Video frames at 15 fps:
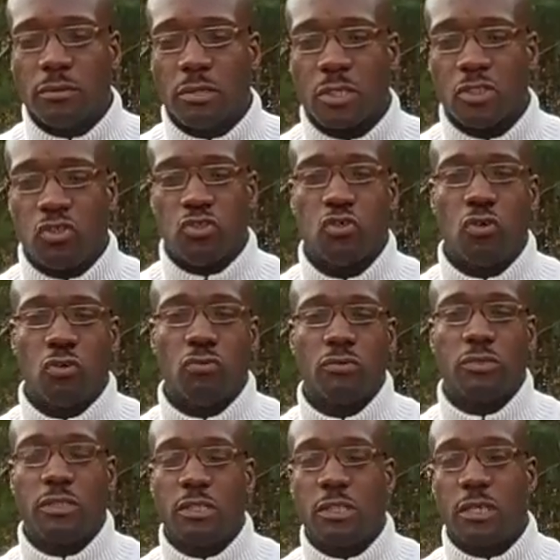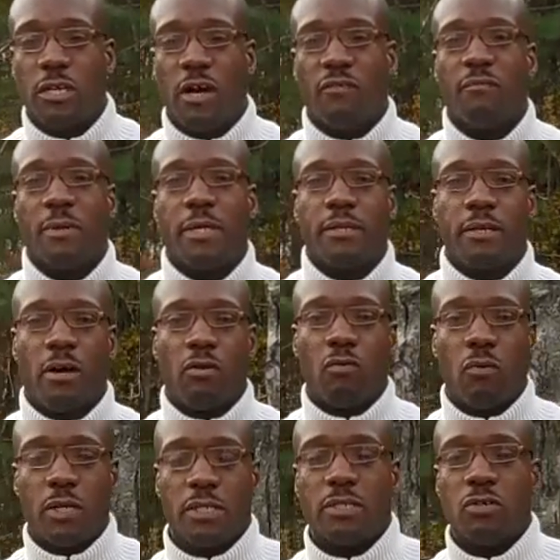control to the government on
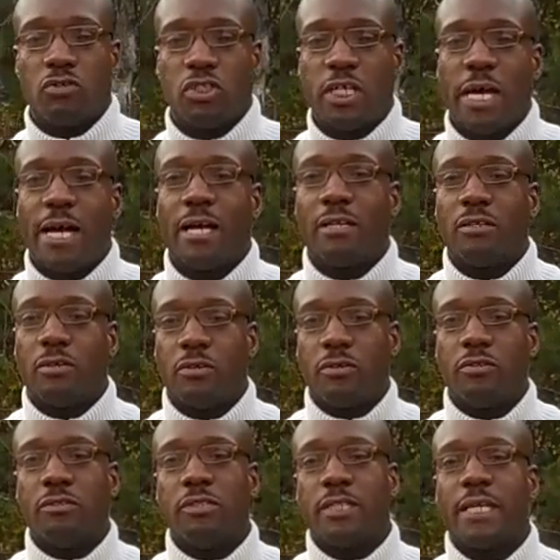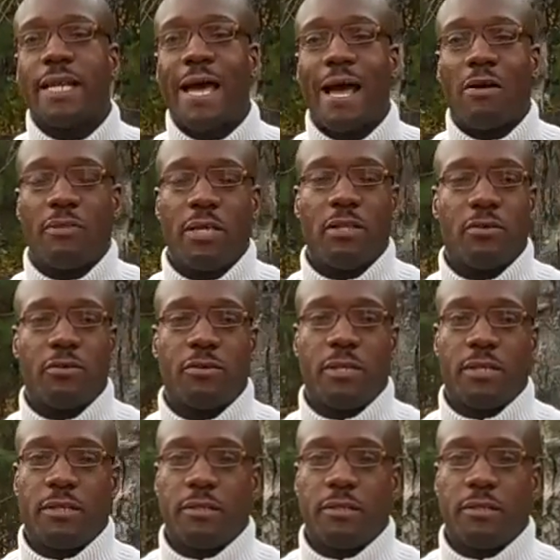what your child learns and how they learn it.